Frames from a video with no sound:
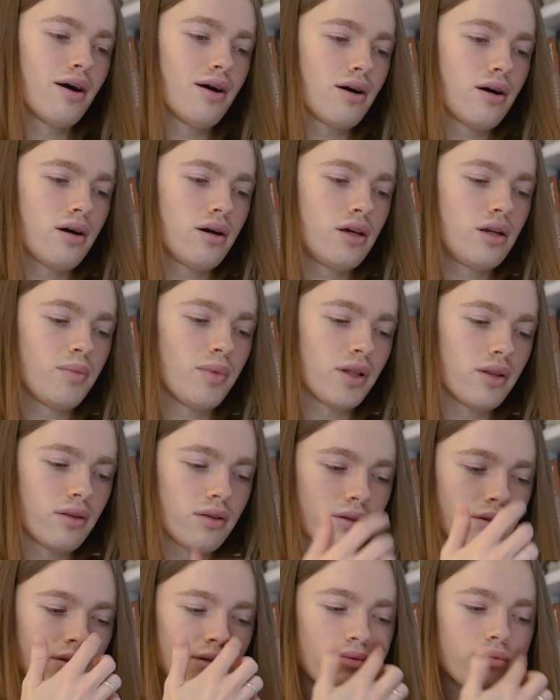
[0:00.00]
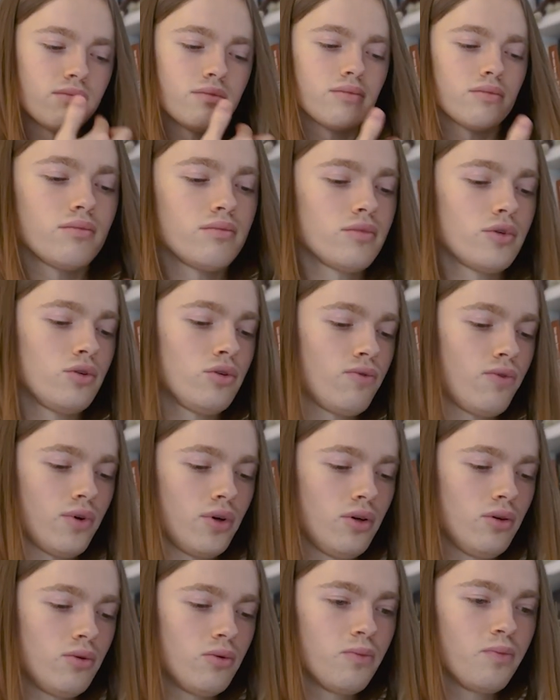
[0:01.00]
Uh, in a month. Good for
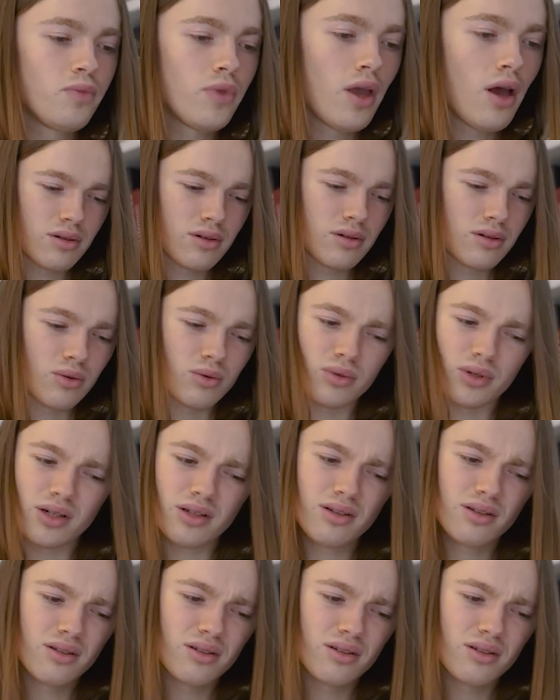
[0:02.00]
you. What?